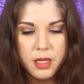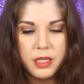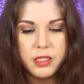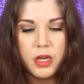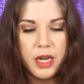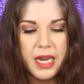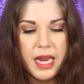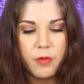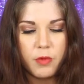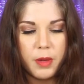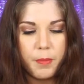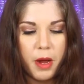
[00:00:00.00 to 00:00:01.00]
So I
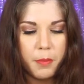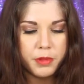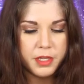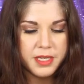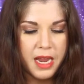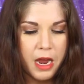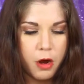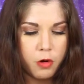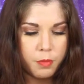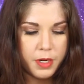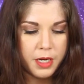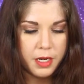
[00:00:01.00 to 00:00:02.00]
can't really pump this
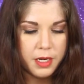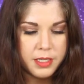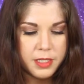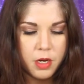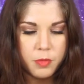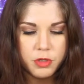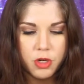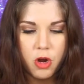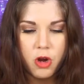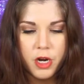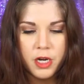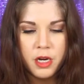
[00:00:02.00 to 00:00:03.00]
out because it's almost
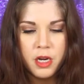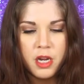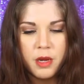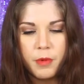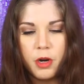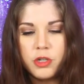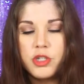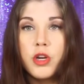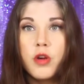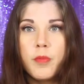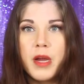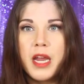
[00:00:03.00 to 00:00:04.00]
gone. But I'll show
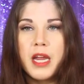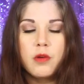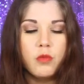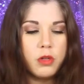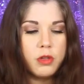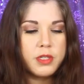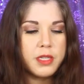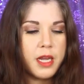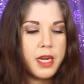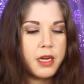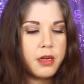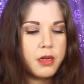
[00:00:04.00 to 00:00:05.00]
you on my hand what it looks
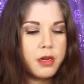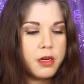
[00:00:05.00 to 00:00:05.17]
like.